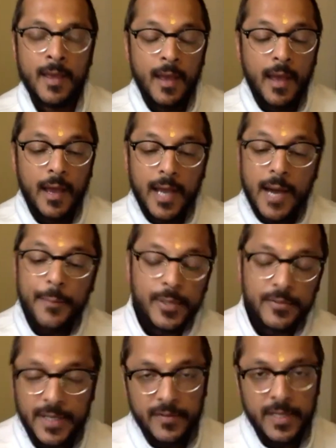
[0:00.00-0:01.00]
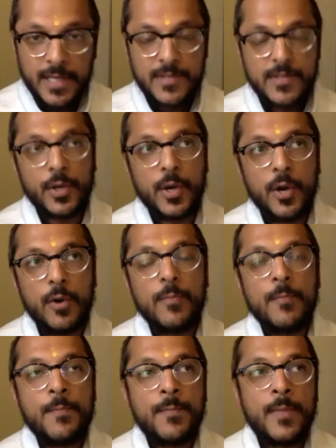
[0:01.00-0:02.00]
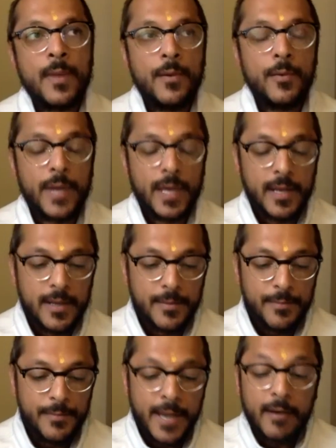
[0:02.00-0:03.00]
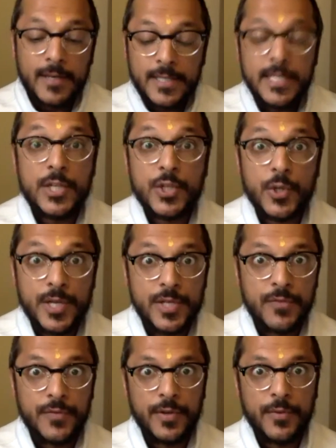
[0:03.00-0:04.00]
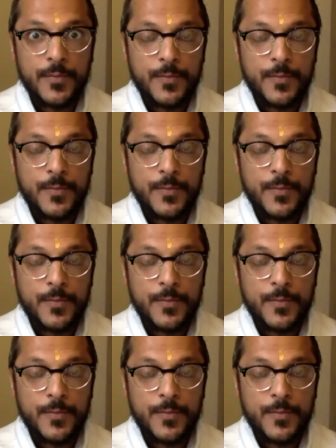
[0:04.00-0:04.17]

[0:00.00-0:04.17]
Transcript: A couple of evenings ago, we had a parent teacher interview